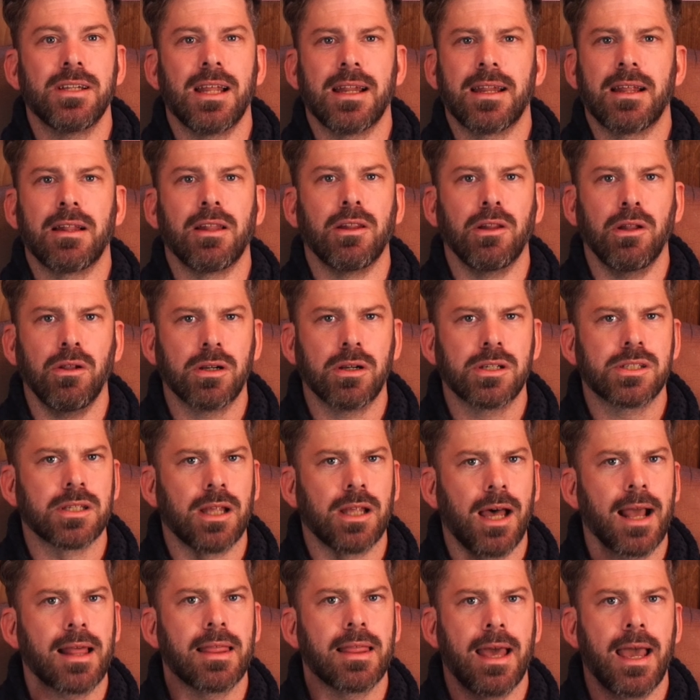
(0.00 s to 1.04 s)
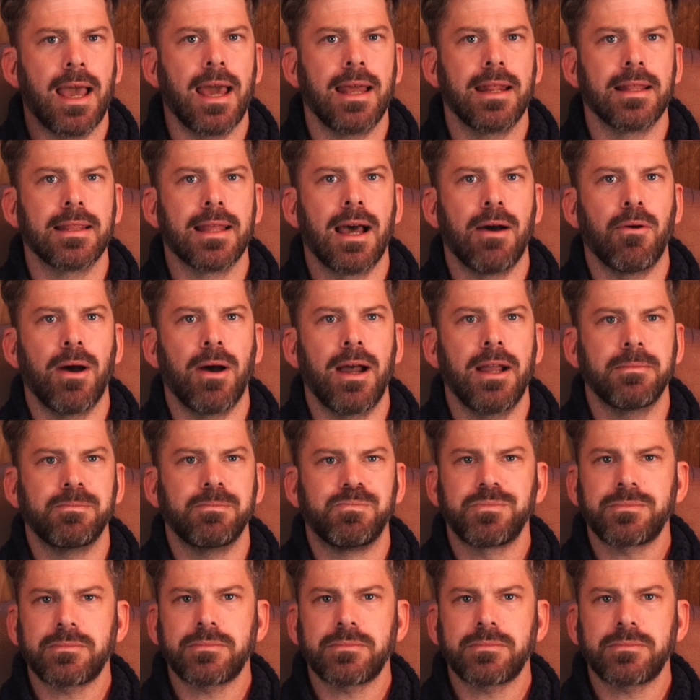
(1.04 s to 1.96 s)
and it looks like they're heading that way.